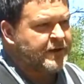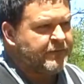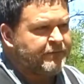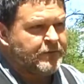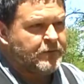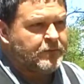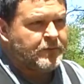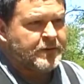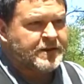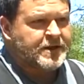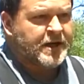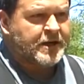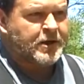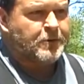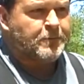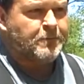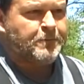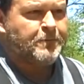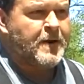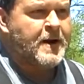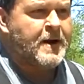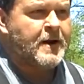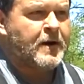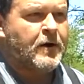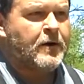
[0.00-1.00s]
If you would take your
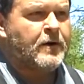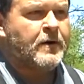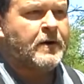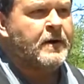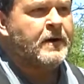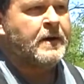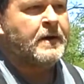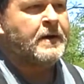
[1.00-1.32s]
finger